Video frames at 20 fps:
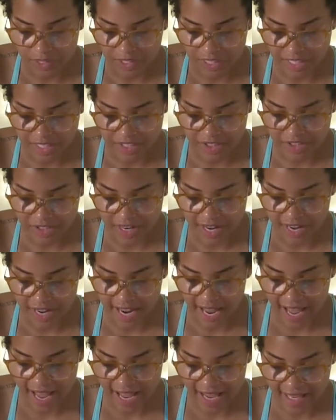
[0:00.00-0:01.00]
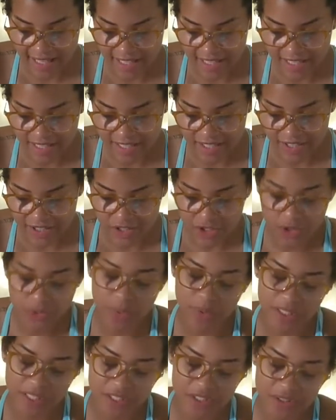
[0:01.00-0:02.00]
Yesterday at
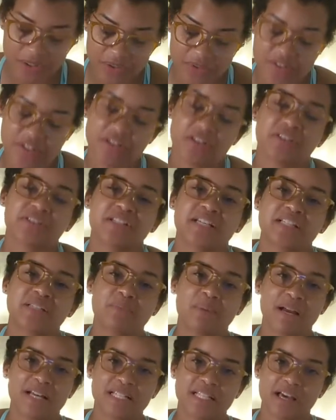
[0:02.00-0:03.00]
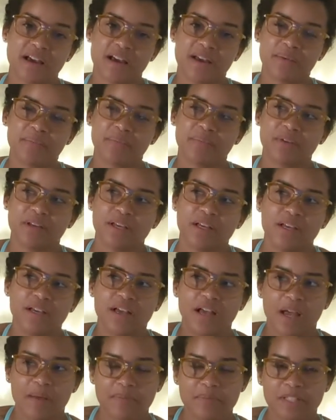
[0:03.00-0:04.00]
22:06 my time,
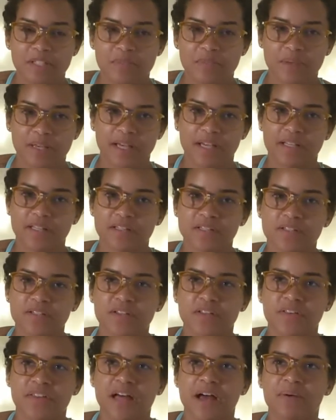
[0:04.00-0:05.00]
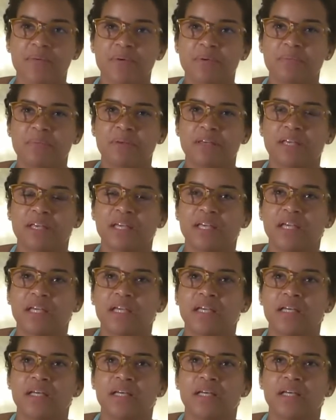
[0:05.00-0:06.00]
I'm in Japan, so that would be,